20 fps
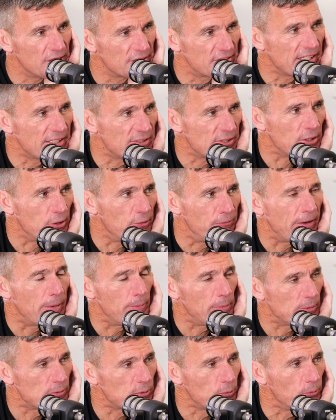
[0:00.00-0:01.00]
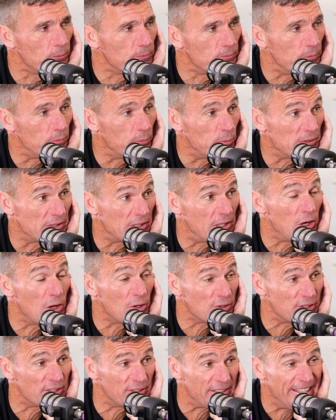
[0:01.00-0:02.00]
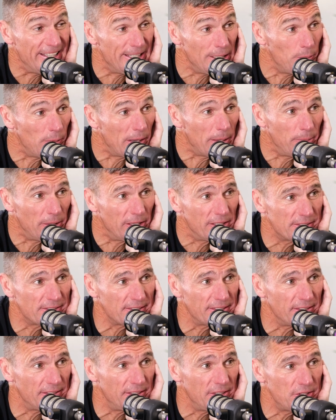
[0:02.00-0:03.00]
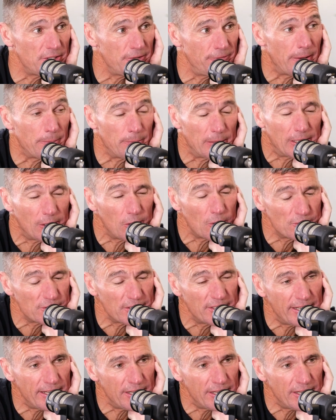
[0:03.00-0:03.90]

It sounds like your family was close anyway, but is your family closer